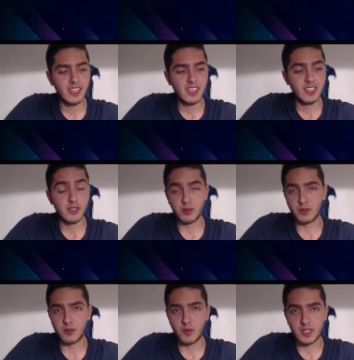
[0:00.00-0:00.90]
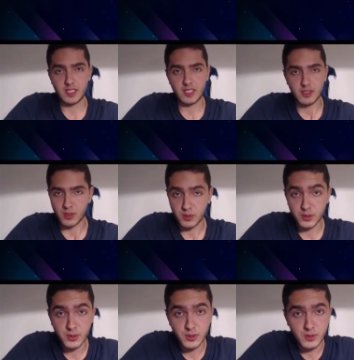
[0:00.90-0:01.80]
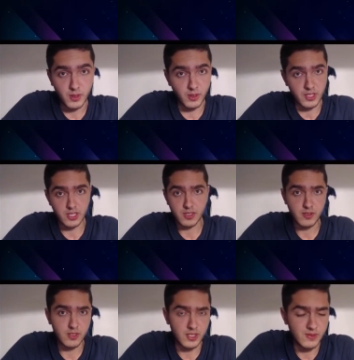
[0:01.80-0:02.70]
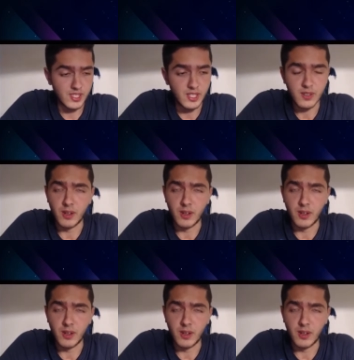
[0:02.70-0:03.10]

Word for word: so as I told you on yesterday's video,